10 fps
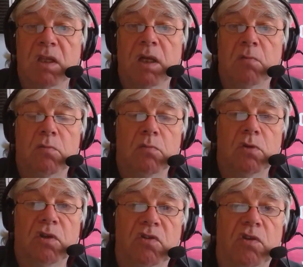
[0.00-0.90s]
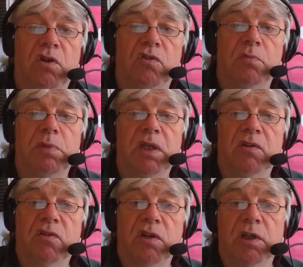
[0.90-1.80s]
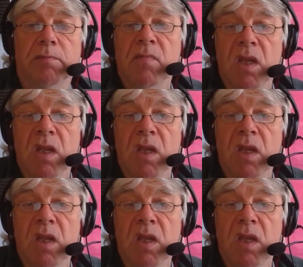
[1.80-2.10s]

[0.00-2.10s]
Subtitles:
Now, what is Science of Being Seen?